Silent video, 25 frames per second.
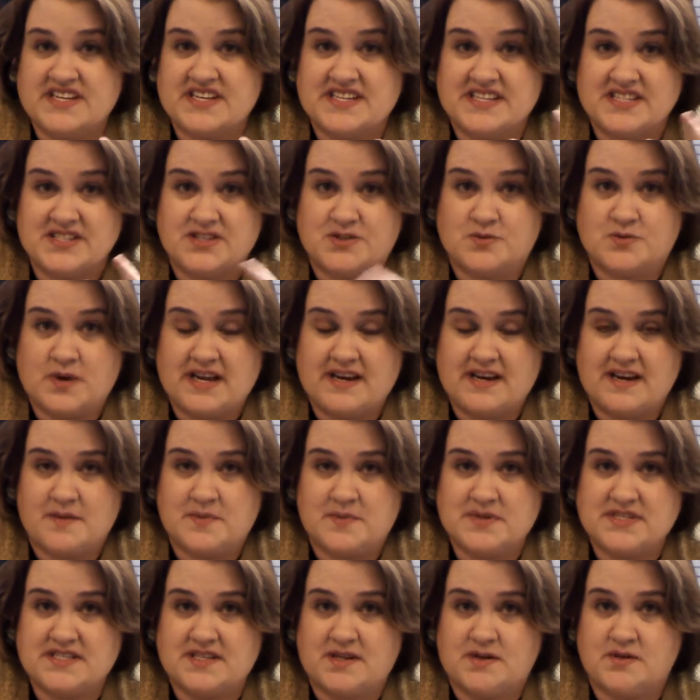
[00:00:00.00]
Vintage Wren
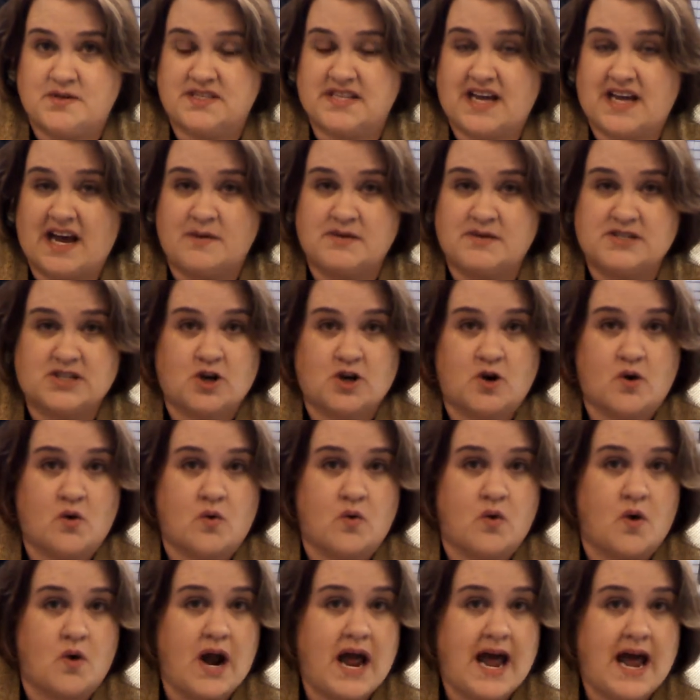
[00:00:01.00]
episodes. I was
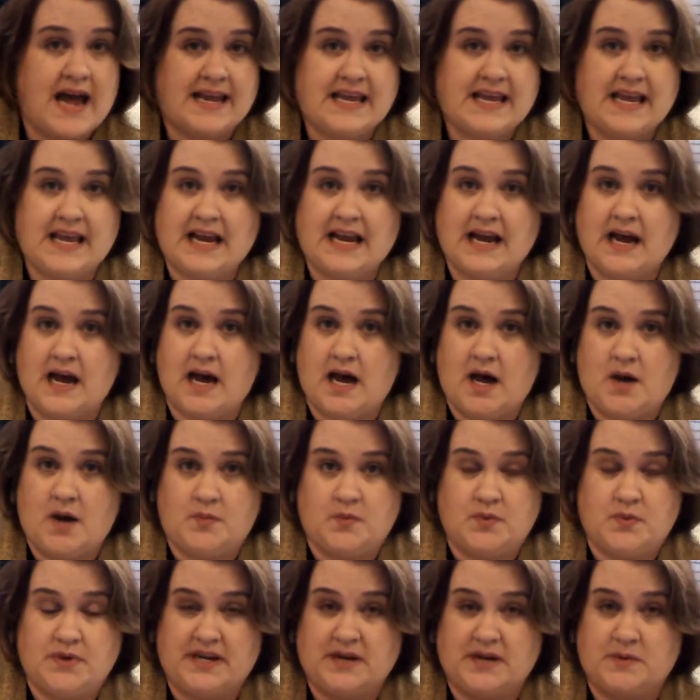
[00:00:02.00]
cracking
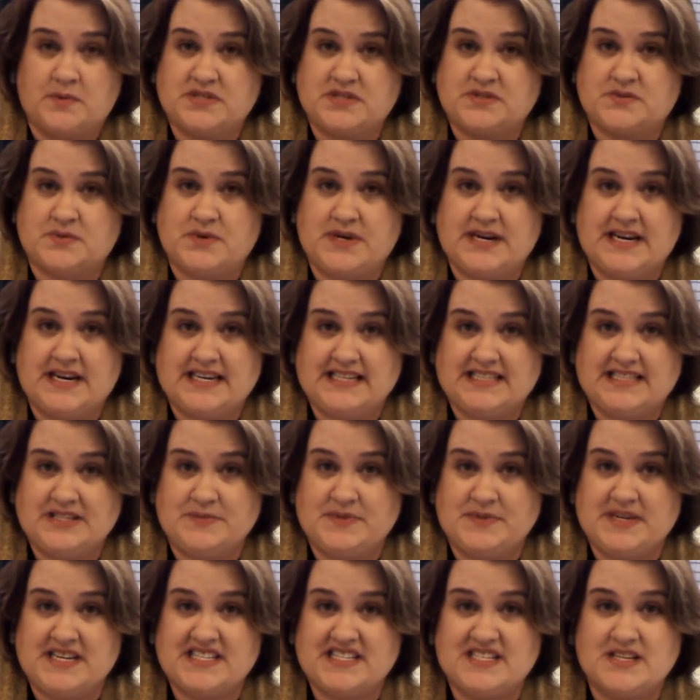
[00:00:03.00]
up when it was reading
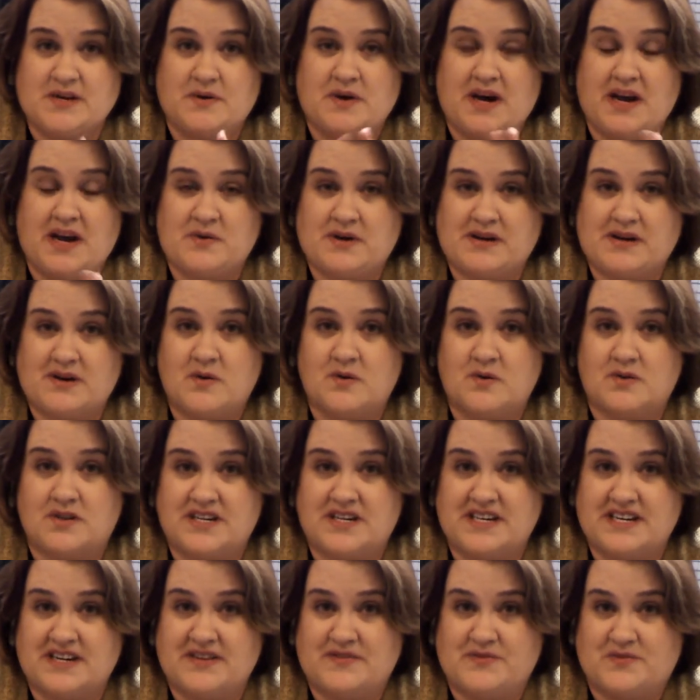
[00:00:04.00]
to me, so I
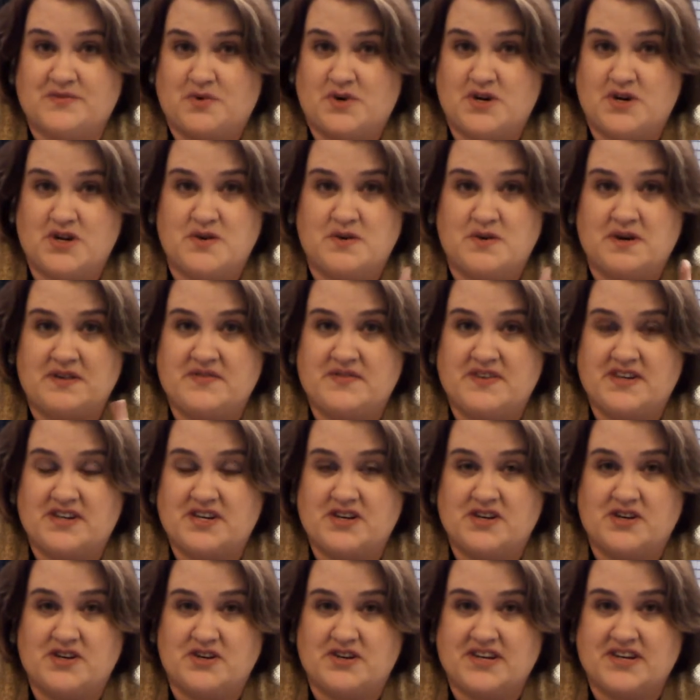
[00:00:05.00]
recorded it for you. I
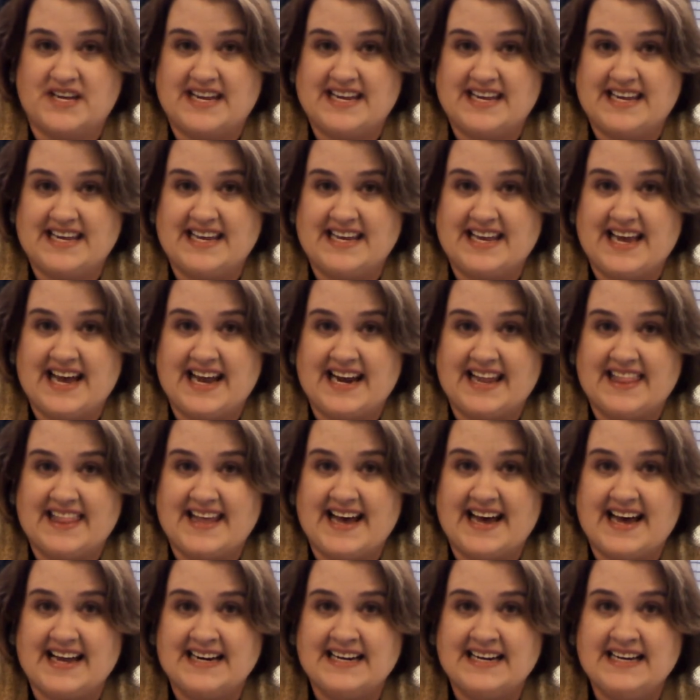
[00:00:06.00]
figure you'll get a kick out of
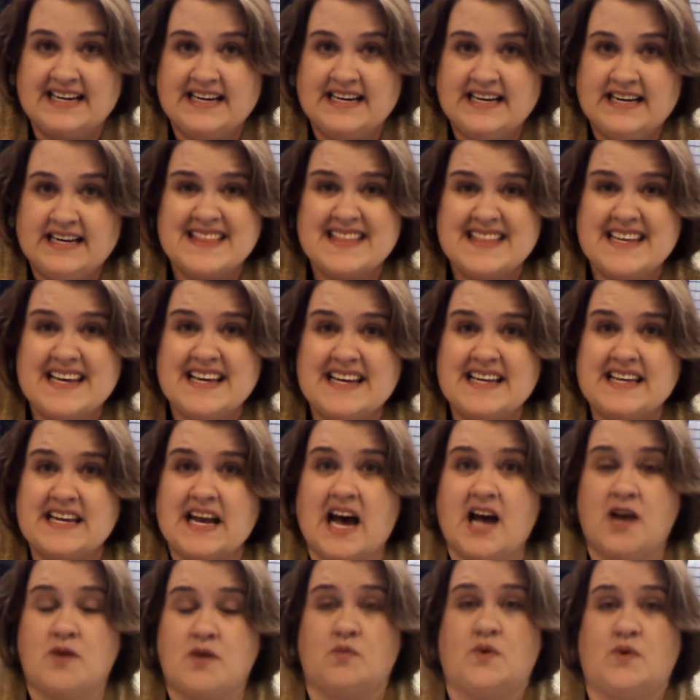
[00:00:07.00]
that. And then
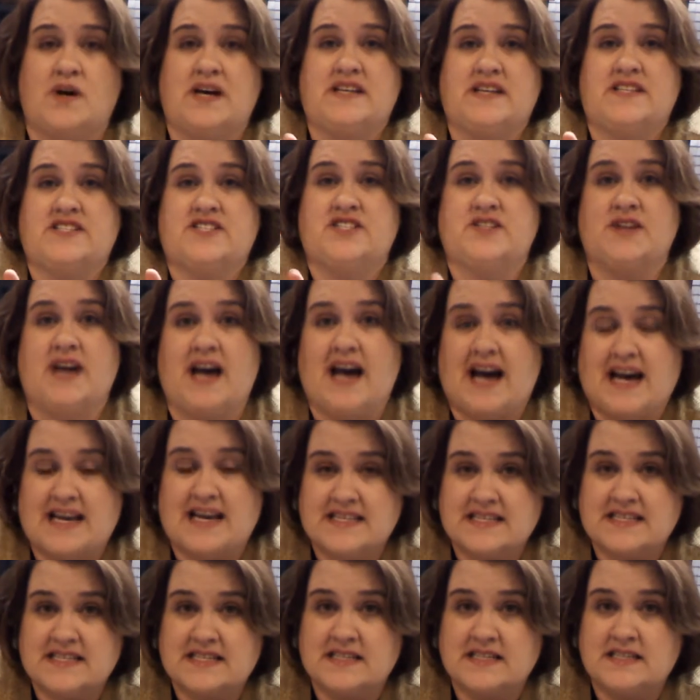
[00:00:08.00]
I want to
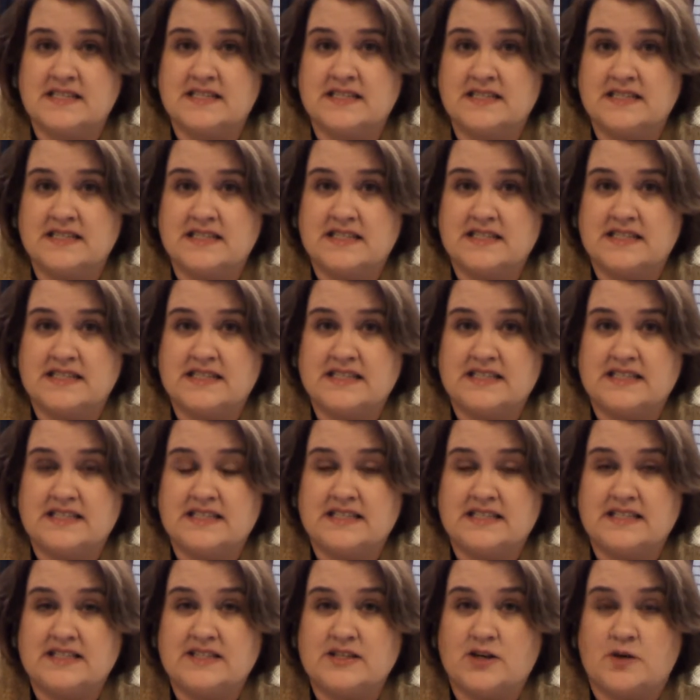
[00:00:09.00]
ask
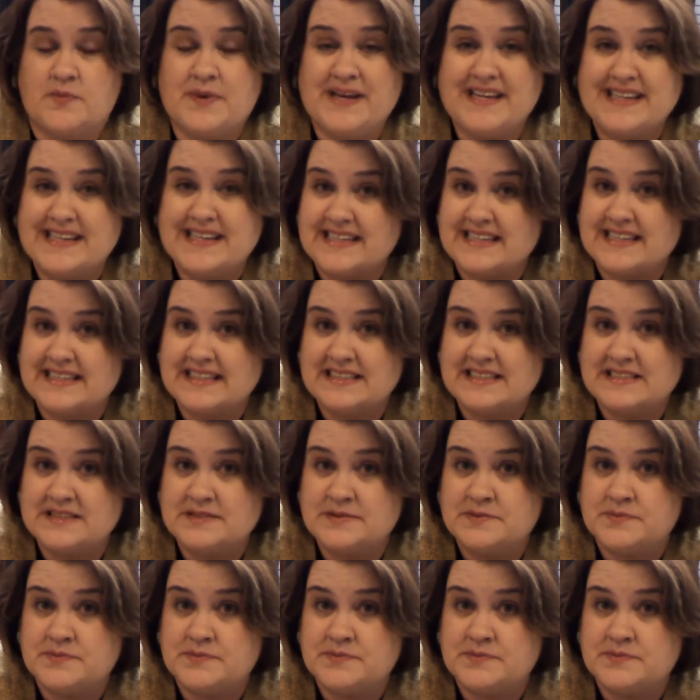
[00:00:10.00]
your opinion.